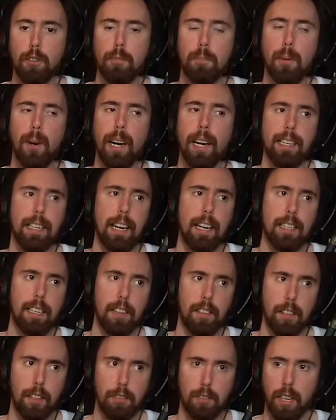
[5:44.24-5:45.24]
you've played any
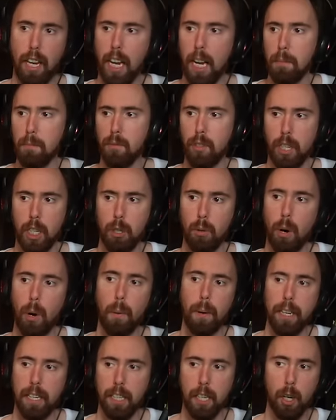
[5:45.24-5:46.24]
of these games, like, you
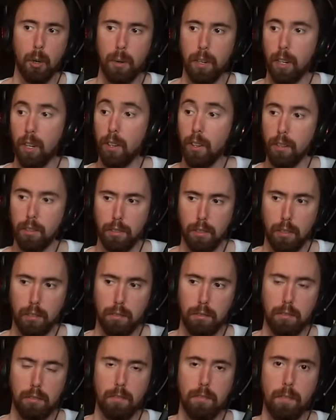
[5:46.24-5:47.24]
already know what all this
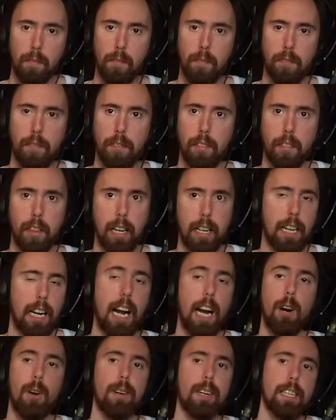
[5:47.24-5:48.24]
is. Like,
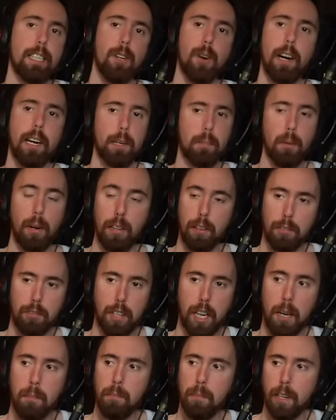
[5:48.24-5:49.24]
I already know how to play this
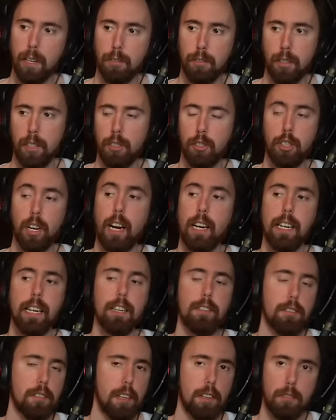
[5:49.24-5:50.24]
game. It's in
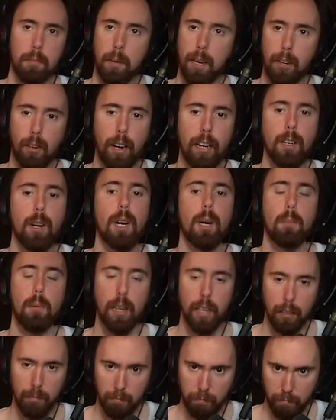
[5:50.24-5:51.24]
Chinese, it doesn't matter. I know how to
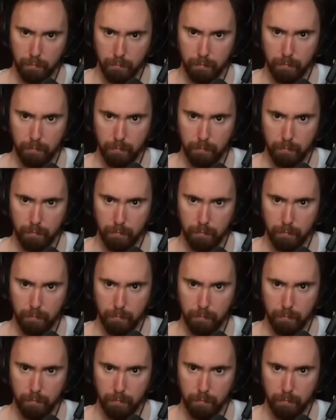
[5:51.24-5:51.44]
play it.